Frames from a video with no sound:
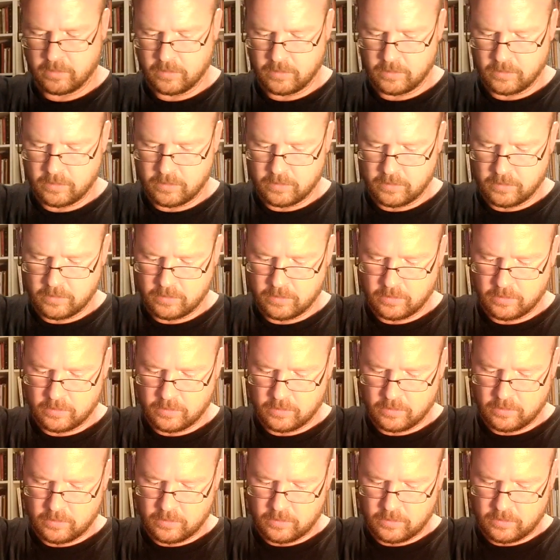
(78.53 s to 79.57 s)

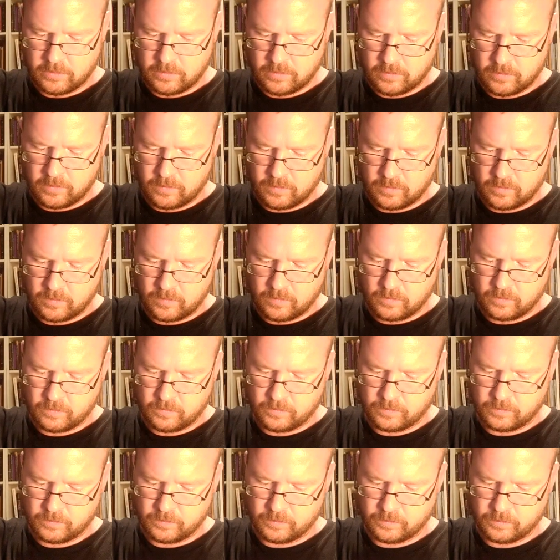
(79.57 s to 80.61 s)

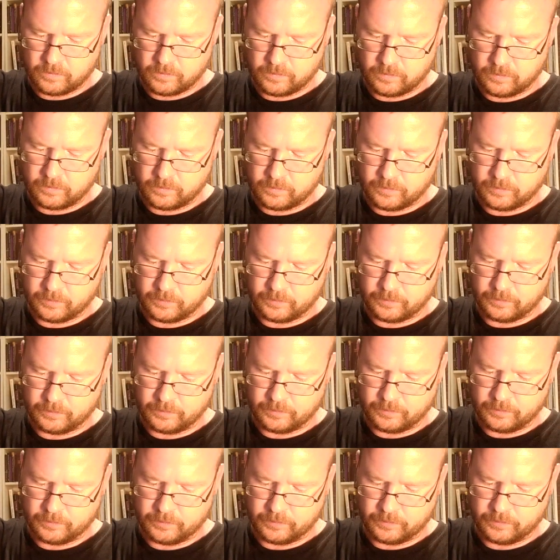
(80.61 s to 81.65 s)

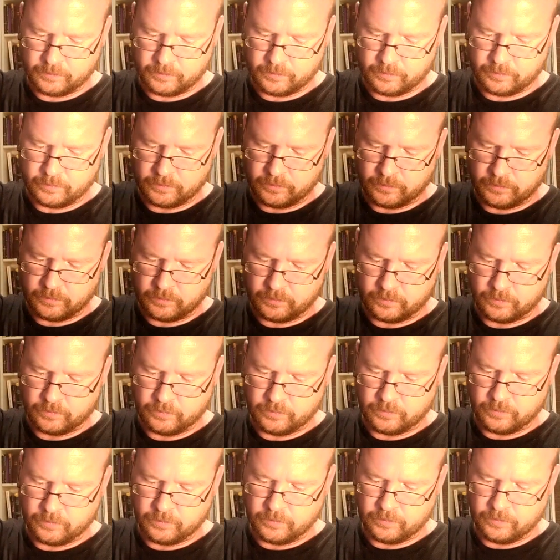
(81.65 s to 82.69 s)

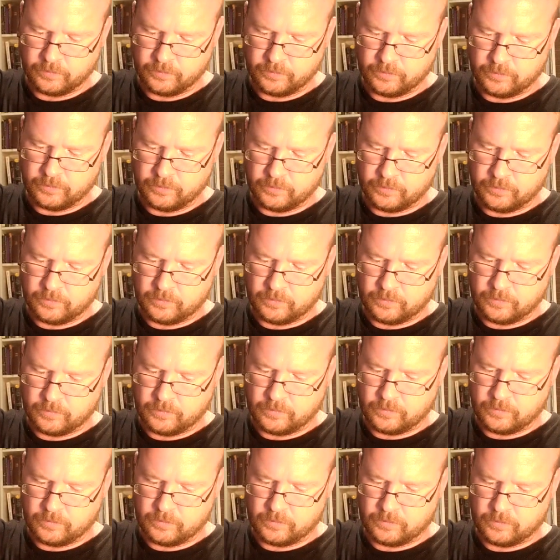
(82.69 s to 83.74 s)

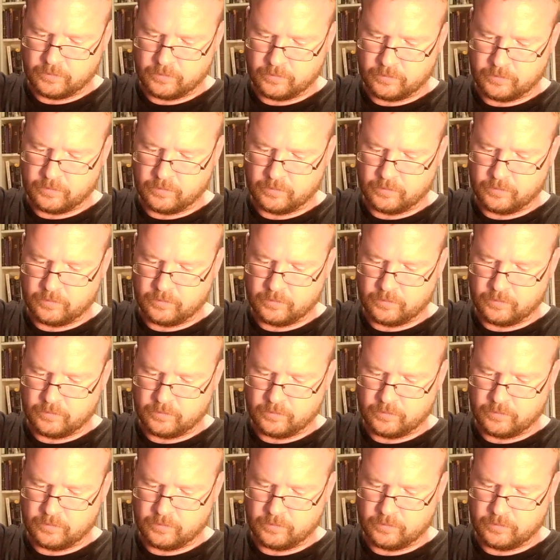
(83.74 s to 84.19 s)
(silence)